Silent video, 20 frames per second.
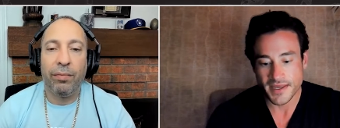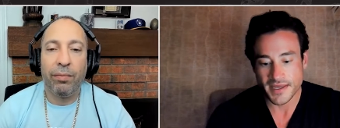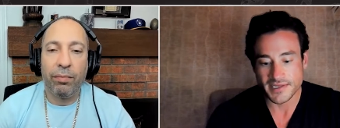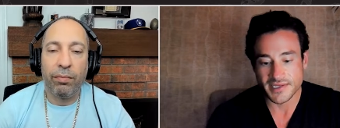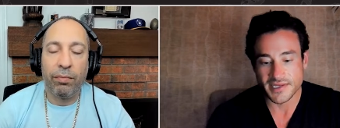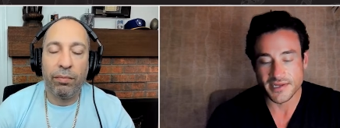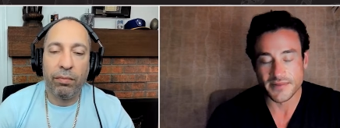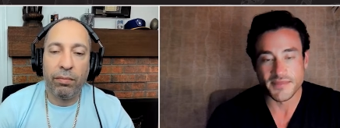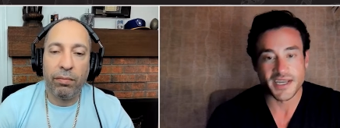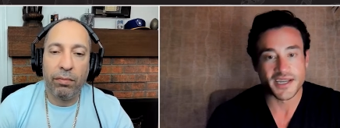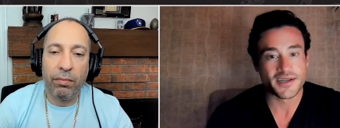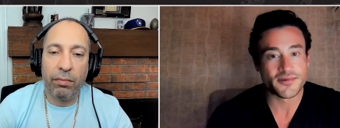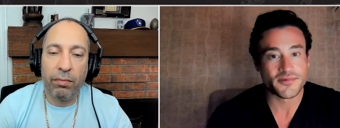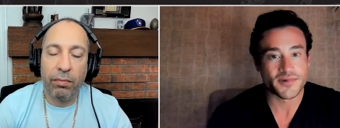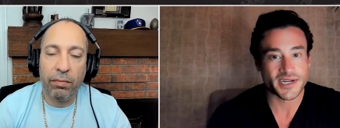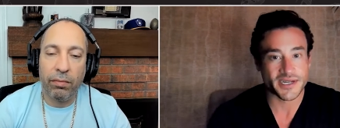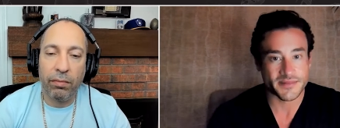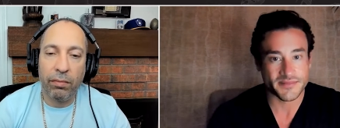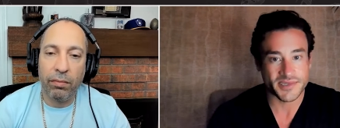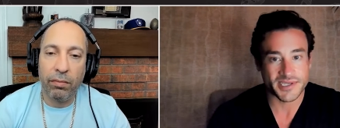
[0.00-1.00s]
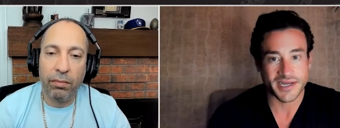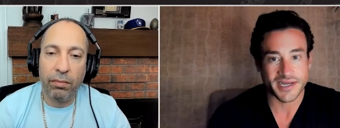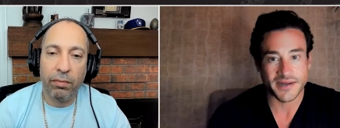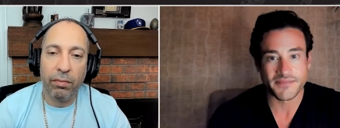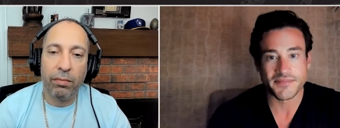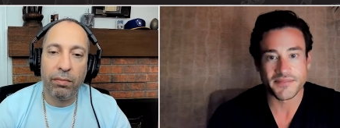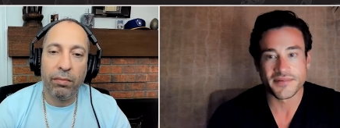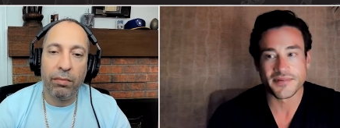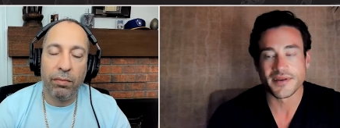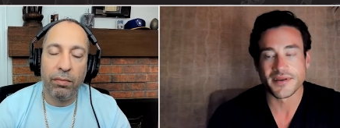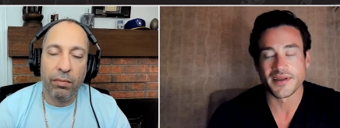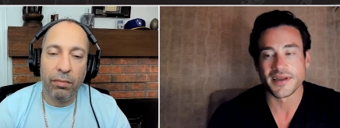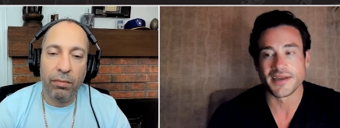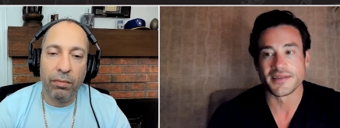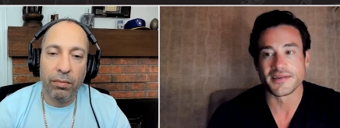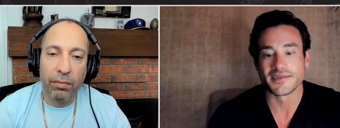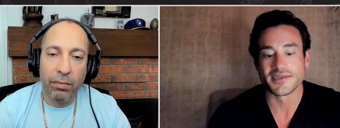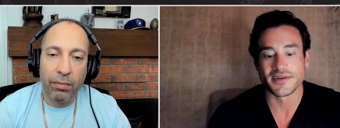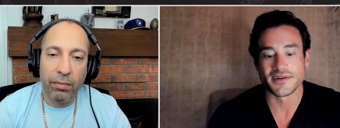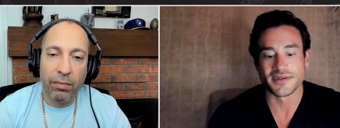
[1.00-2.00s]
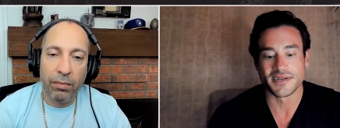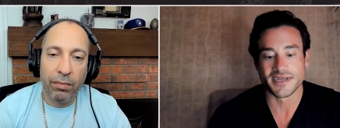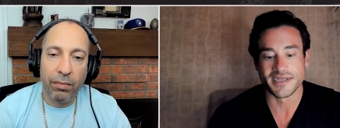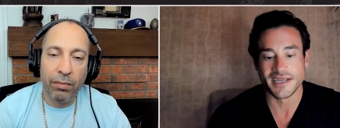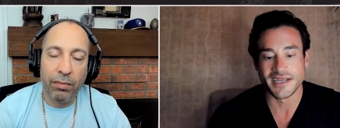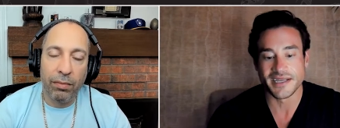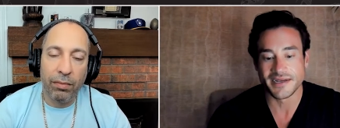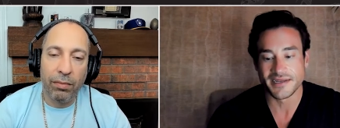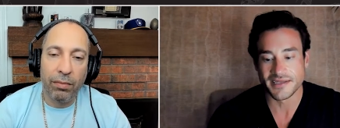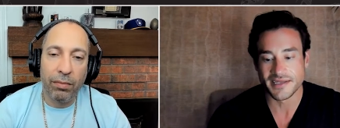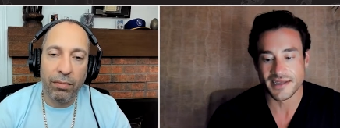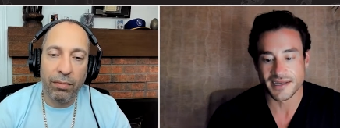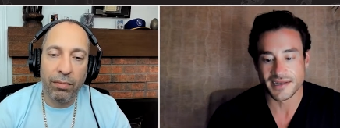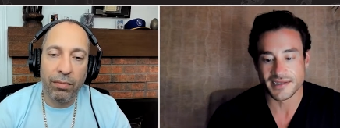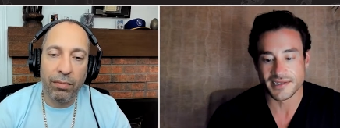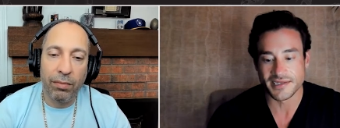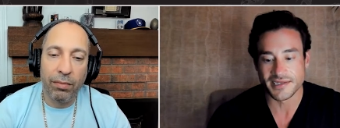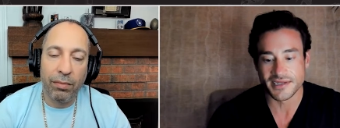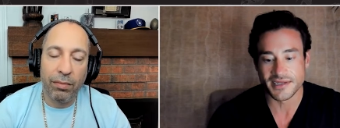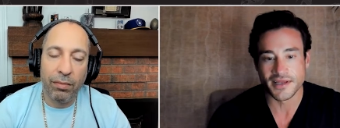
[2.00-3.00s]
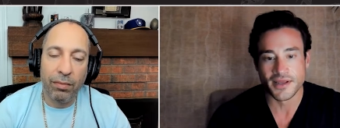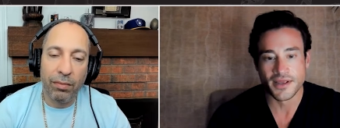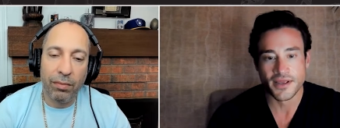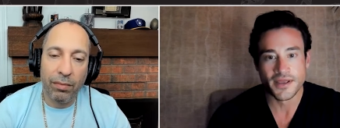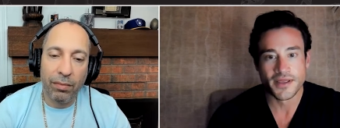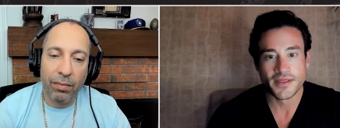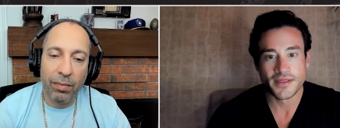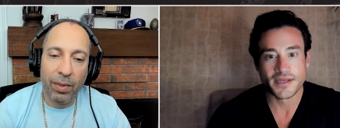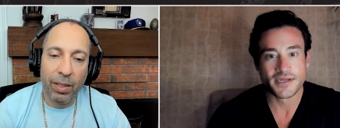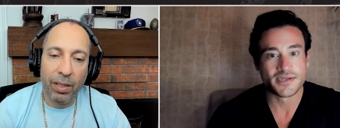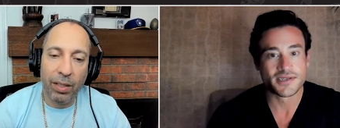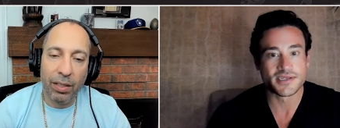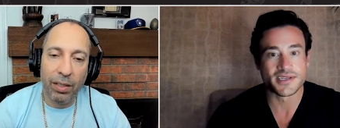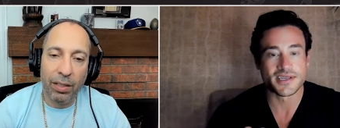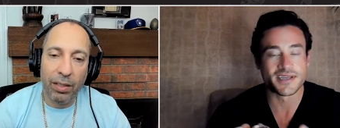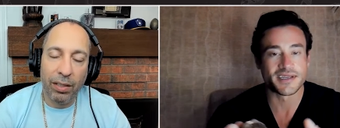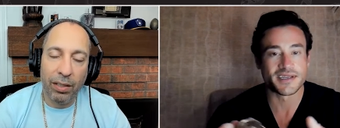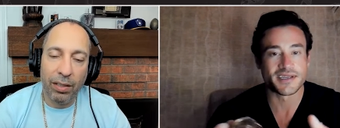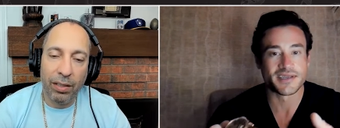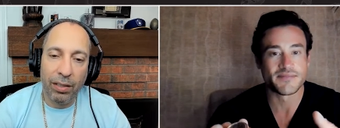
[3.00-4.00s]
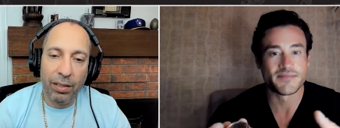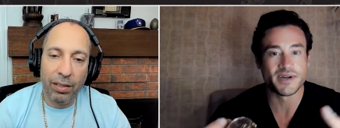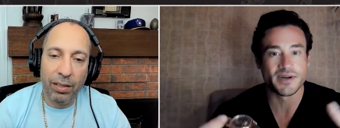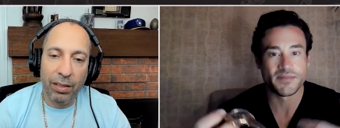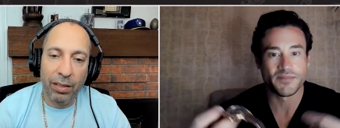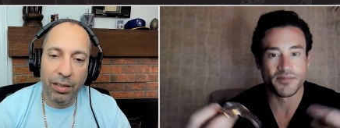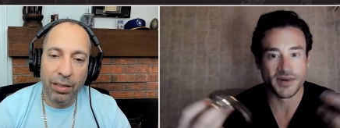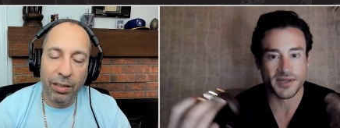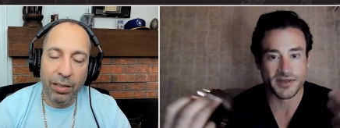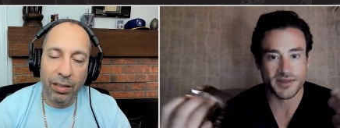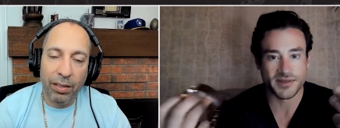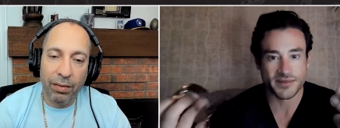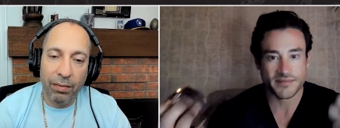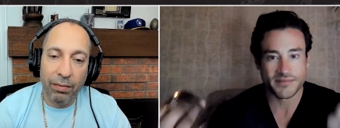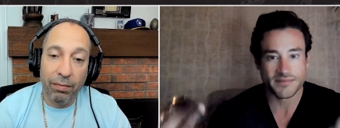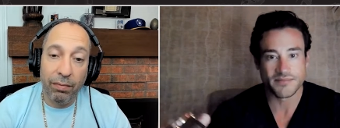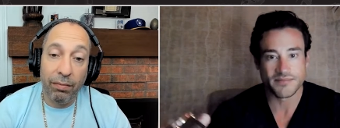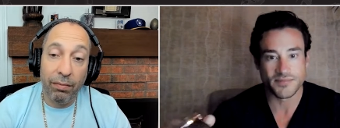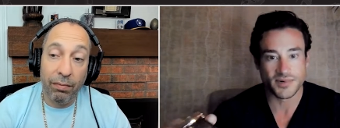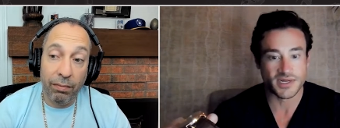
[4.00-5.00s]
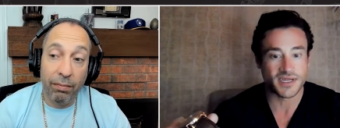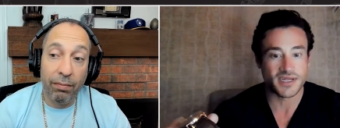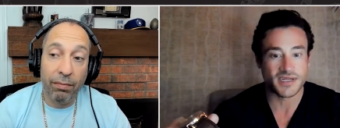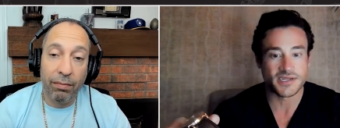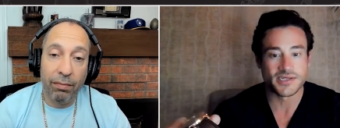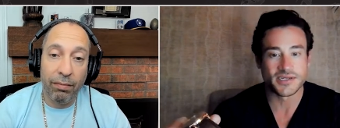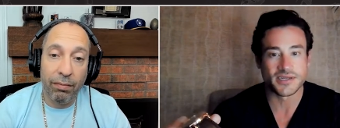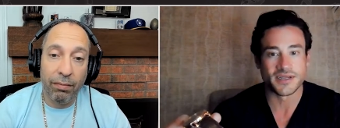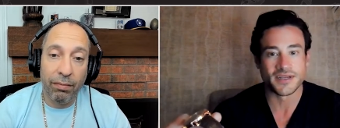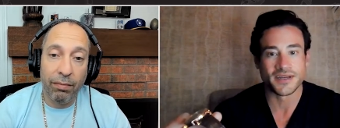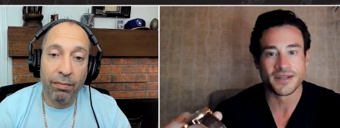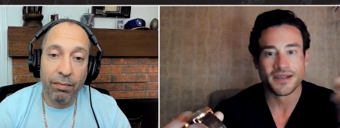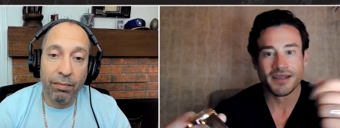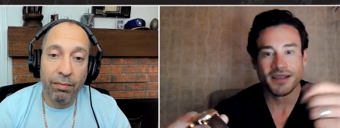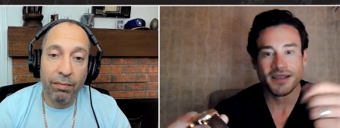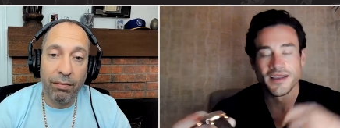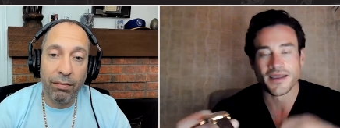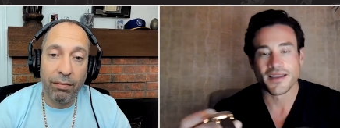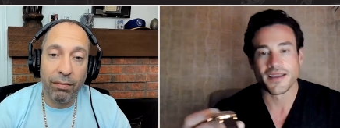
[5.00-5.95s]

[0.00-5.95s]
Speaker 1: as demand ramps up and they're starting to gain attention they just can't keep up with production